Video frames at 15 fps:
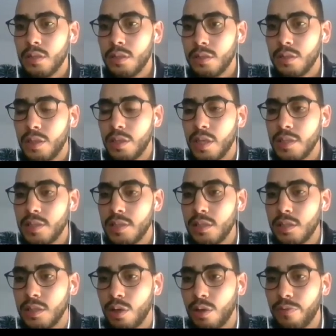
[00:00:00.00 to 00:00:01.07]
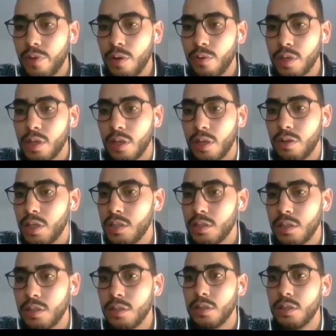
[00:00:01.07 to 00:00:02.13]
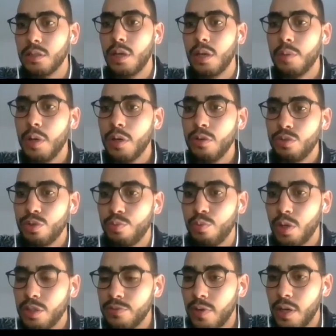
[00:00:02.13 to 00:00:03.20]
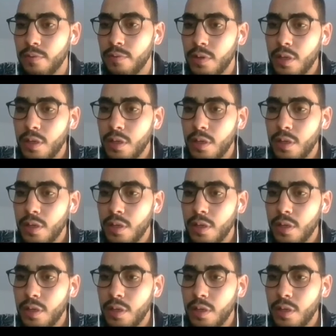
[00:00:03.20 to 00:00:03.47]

The density of our concrete is about 2.5.